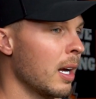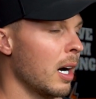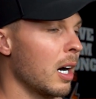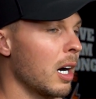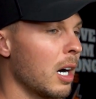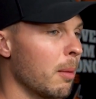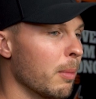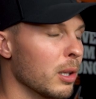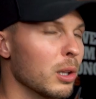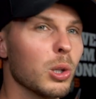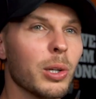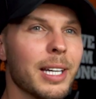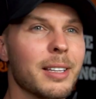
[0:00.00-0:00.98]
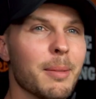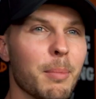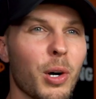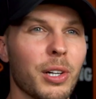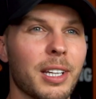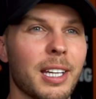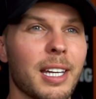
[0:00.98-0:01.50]
look at the
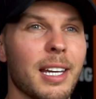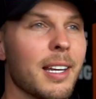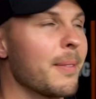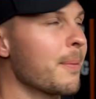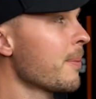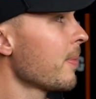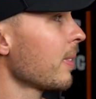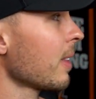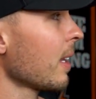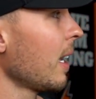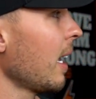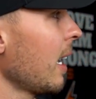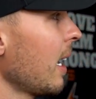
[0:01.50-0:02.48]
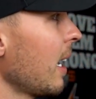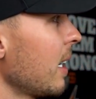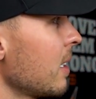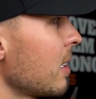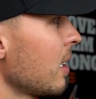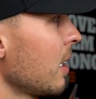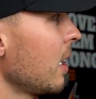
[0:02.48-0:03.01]
market
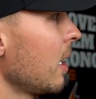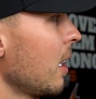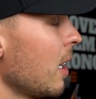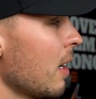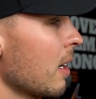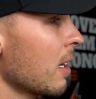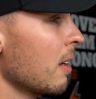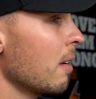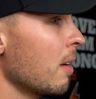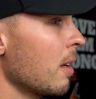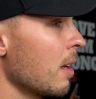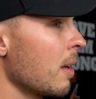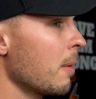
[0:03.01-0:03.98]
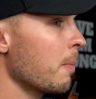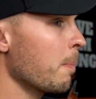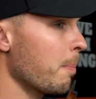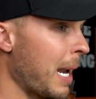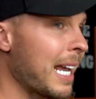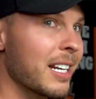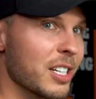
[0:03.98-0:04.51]
and
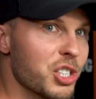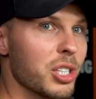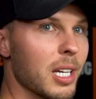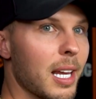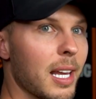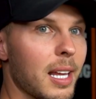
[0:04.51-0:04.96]
manage